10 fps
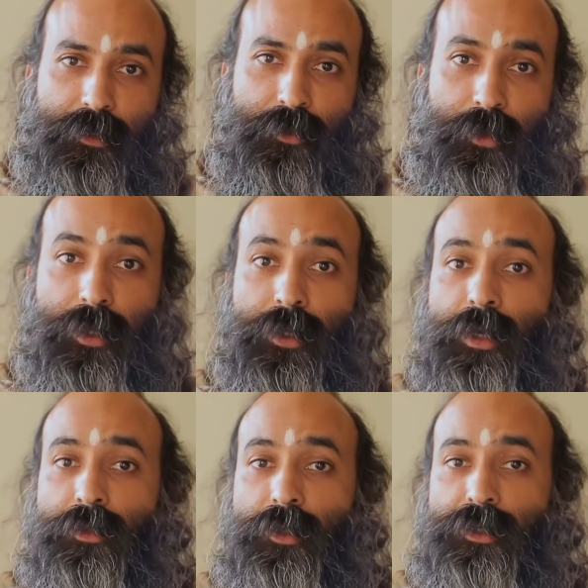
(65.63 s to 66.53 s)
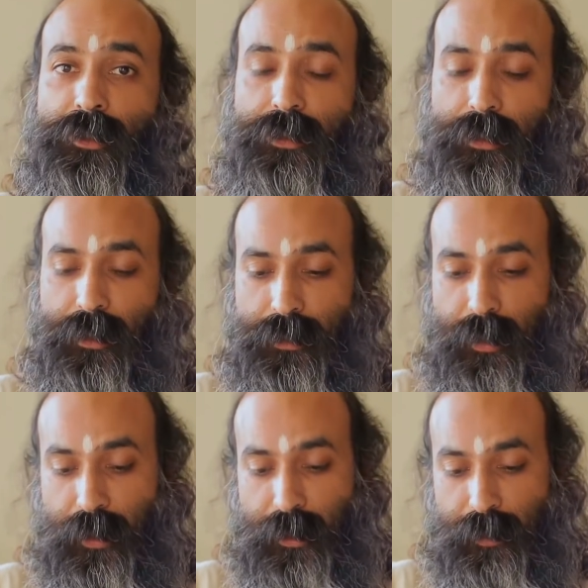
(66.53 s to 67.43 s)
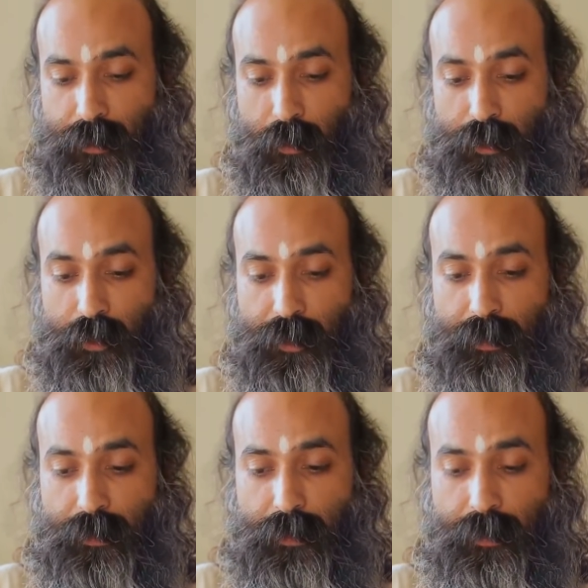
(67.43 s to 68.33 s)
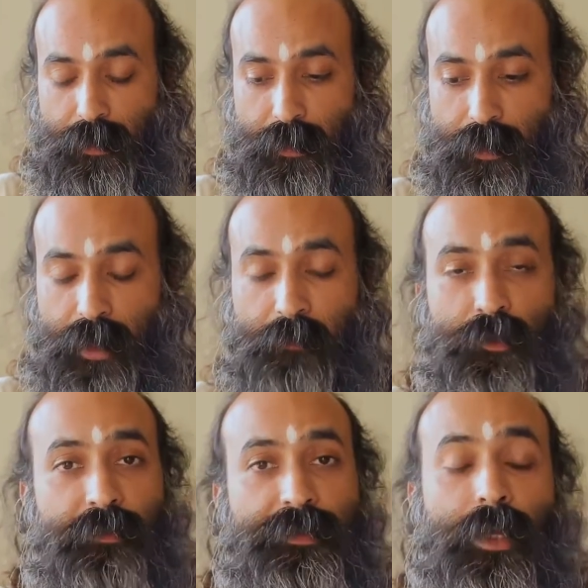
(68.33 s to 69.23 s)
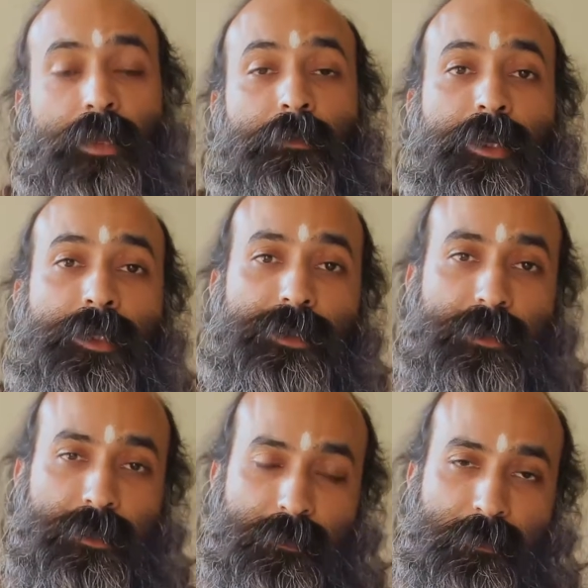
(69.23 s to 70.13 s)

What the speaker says: So in India, these 9 days are also times of celebration,